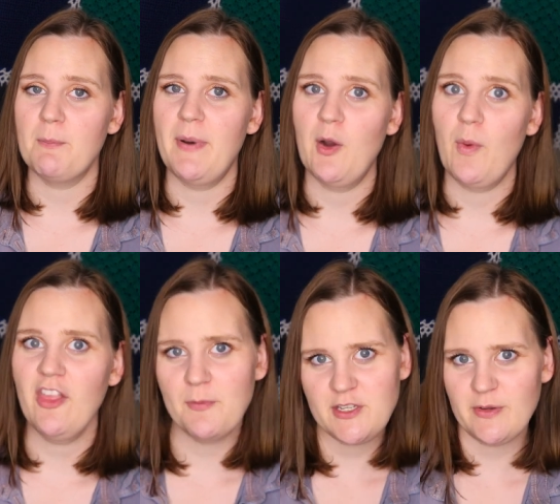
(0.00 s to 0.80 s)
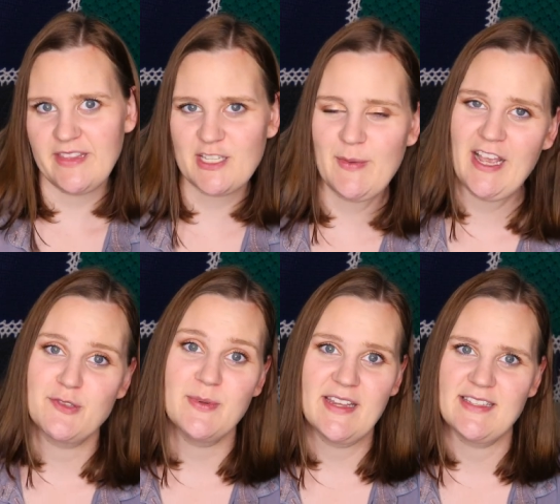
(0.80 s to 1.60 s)
But while I've been doing this, my
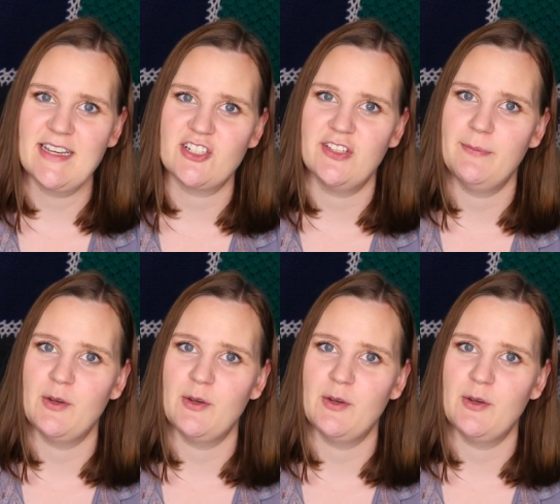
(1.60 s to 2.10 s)
husband has actually